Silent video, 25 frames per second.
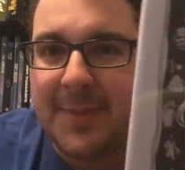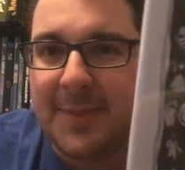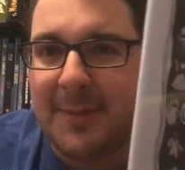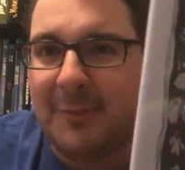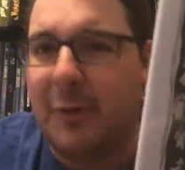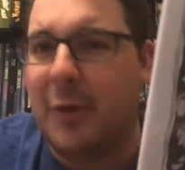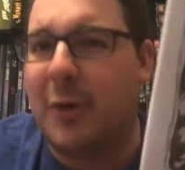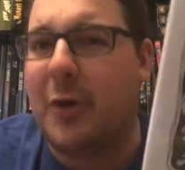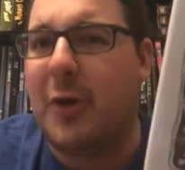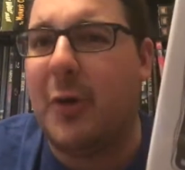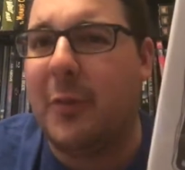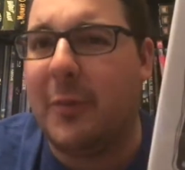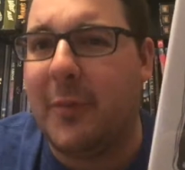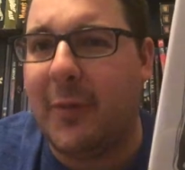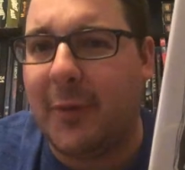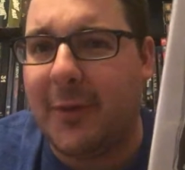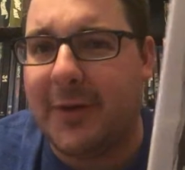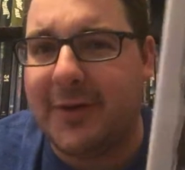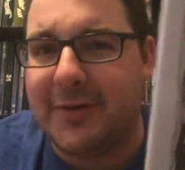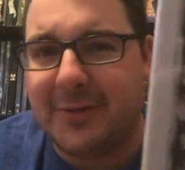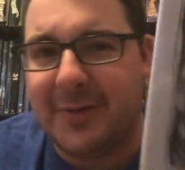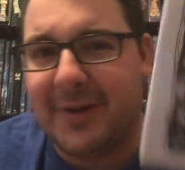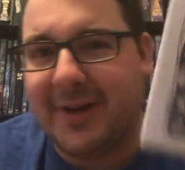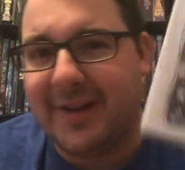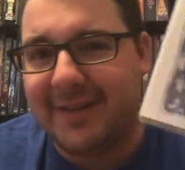won't go more
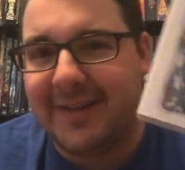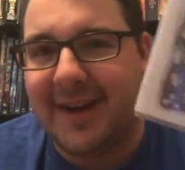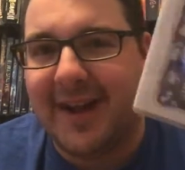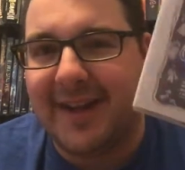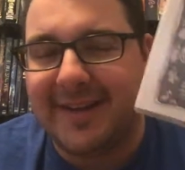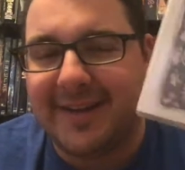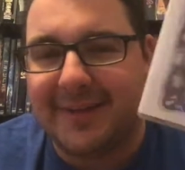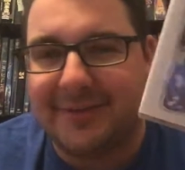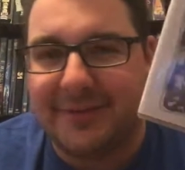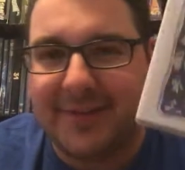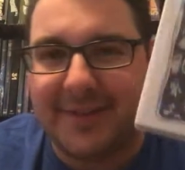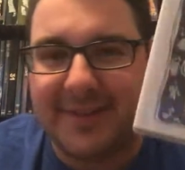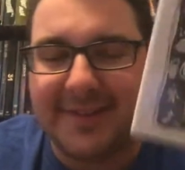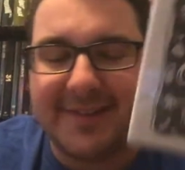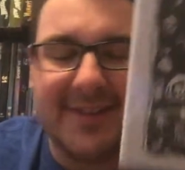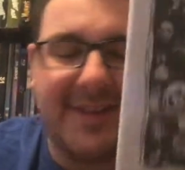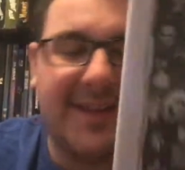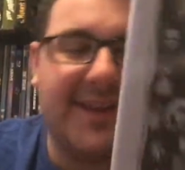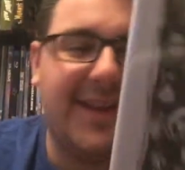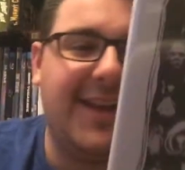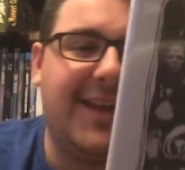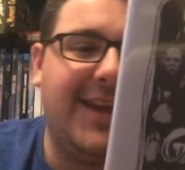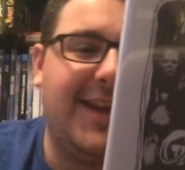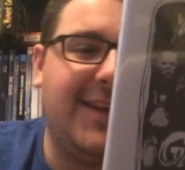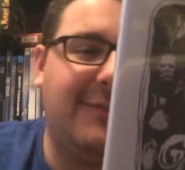into it. I definitely
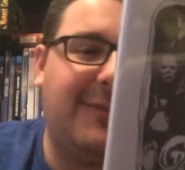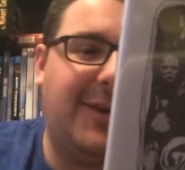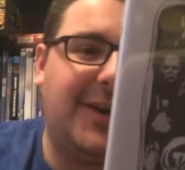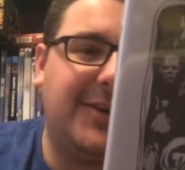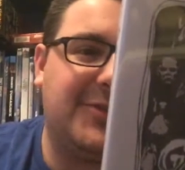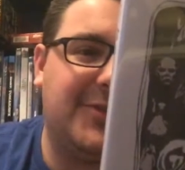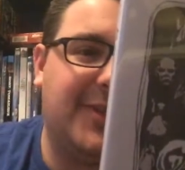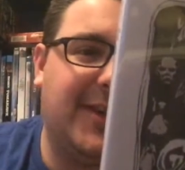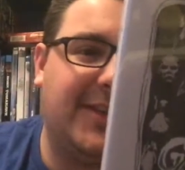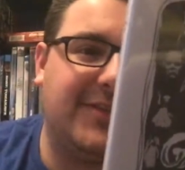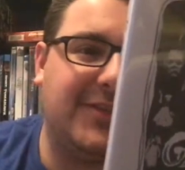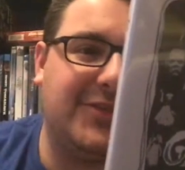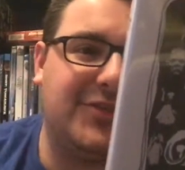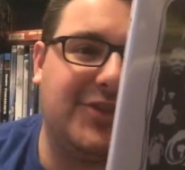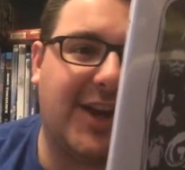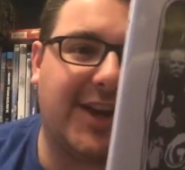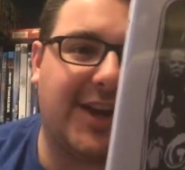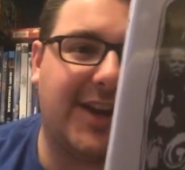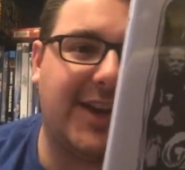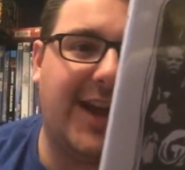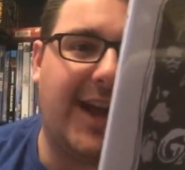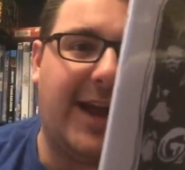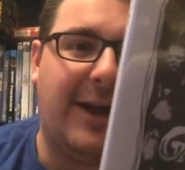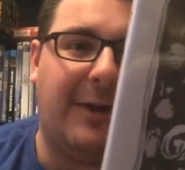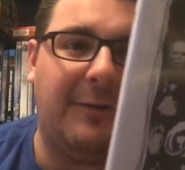want you guys to
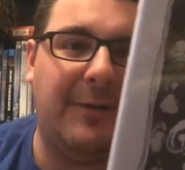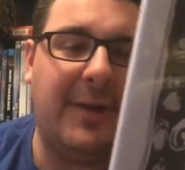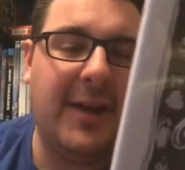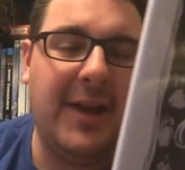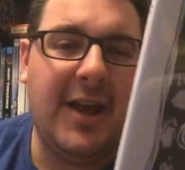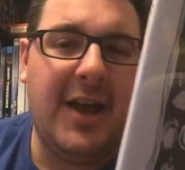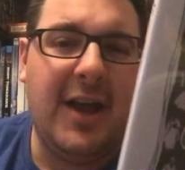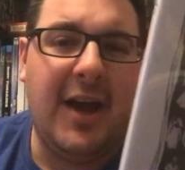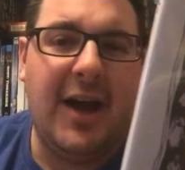check it out.